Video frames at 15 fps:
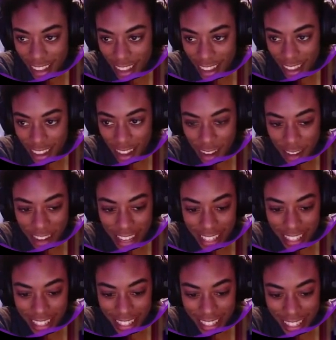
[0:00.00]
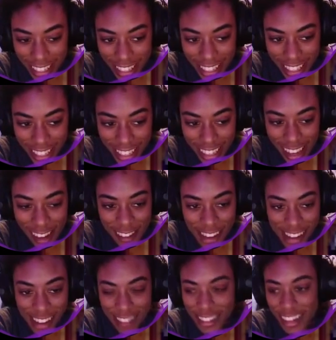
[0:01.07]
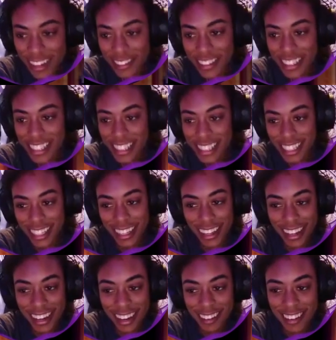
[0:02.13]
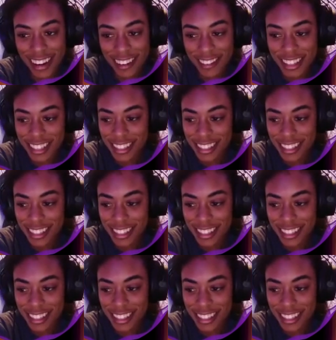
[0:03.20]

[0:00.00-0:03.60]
Y'all ready? Y'all ready? I'm nervous. I'm nervous.